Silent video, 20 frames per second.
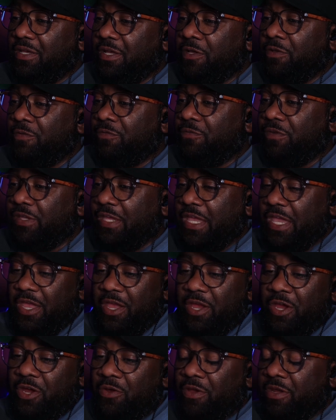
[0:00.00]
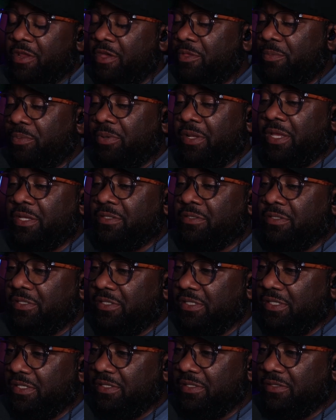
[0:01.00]
of her and other players in the
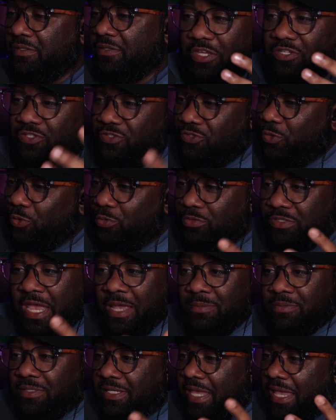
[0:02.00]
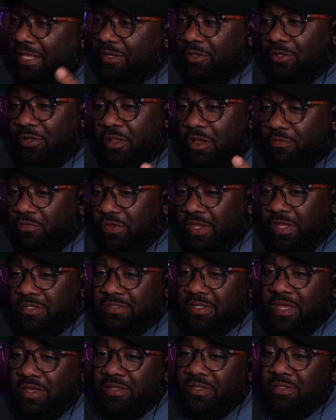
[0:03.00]
league. There's two types of Caitlin Clark
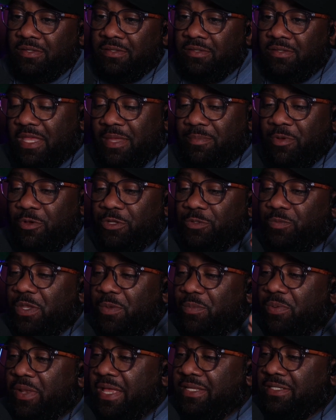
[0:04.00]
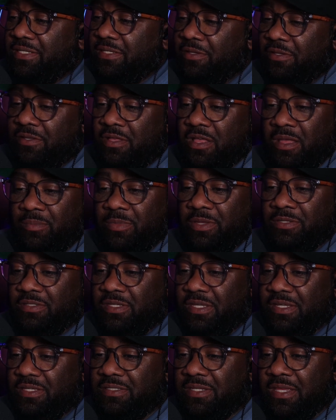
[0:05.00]
fans out here. And most people I see in the comments
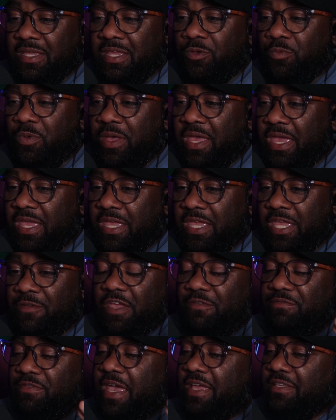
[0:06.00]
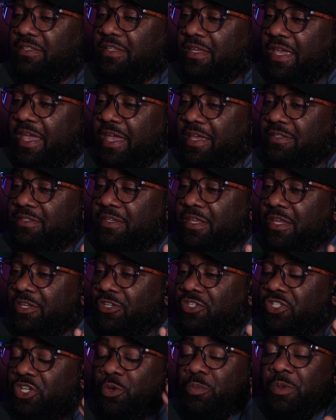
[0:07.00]
keep saying, well, hey, if that's the case, then
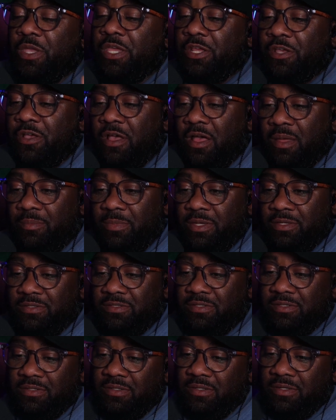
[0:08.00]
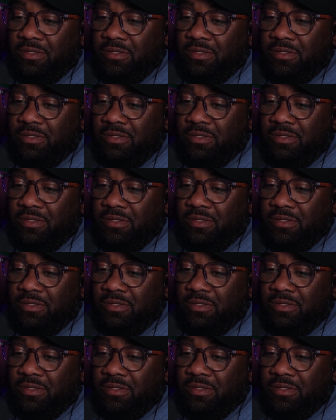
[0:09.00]
show me in the comments.